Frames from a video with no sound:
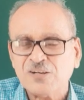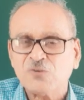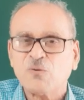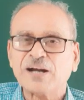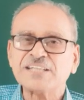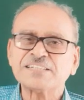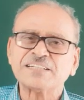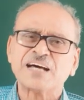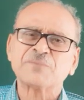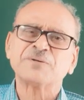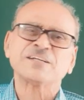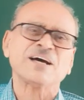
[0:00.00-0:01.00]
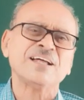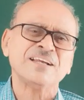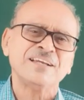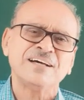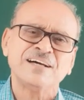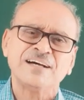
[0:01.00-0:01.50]
What is an
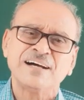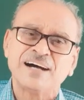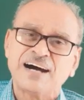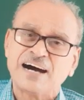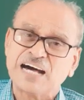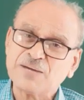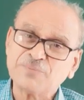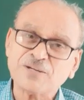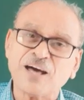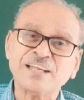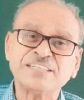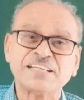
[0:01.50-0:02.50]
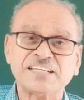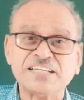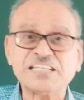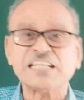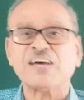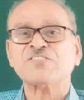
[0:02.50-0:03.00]
orbital? Orbital is a
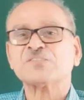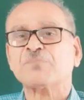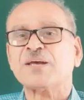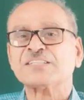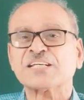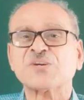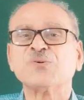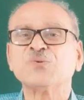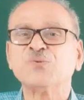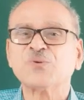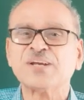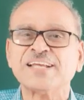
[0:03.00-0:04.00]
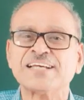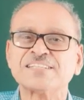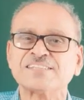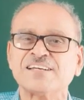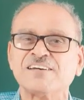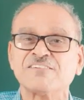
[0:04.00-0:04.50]
region of space around
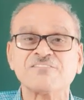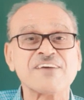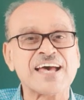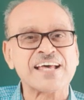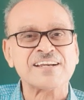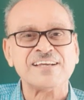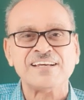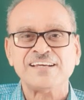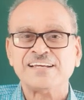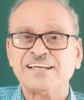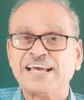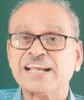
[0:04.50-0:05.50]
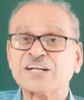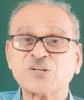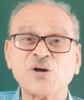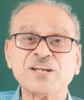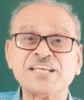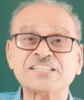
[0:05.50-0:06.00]
nucleus where
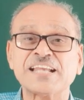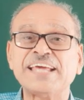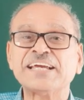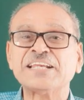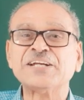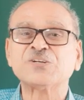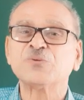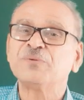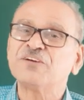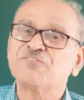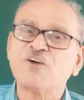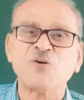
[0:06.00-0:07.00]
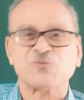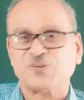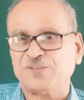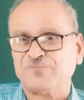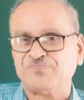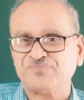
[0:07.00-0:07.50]
electron is likely to be found,
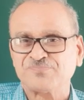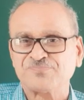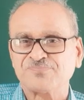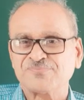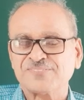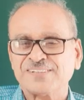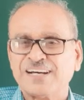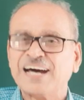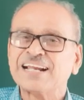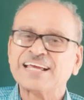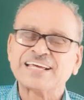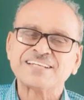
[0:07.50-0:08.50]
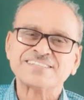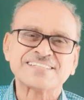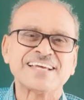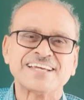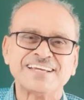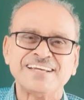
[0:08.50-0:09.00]
or I can
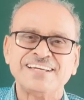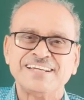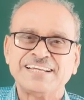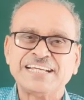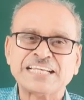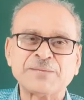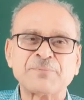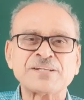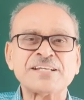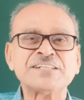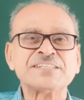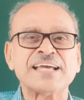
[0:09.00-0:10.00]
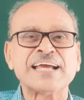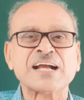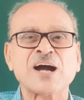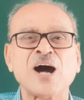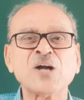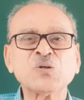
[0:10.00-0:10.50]
say it represents a
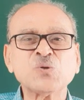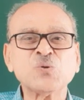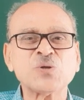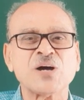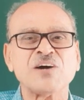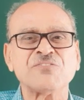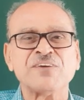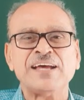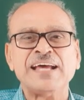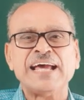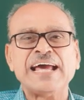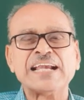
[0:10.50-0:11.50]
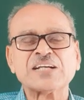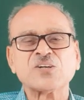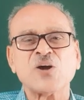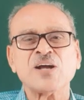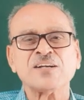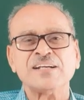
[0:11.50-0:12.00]
contour of
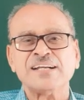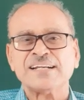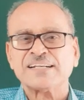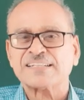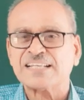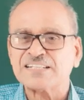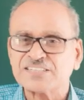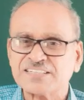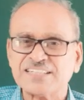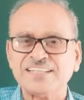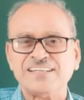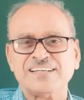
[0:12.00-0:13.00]
electron density